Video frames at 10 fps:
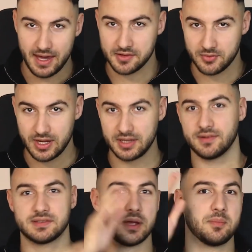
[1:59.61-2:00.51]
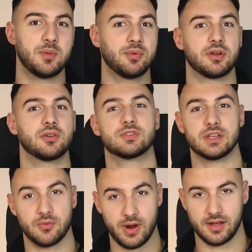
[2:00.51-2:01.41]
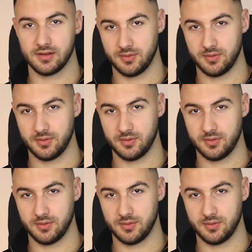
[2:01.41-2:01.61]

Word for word: ad creative, some people are using regular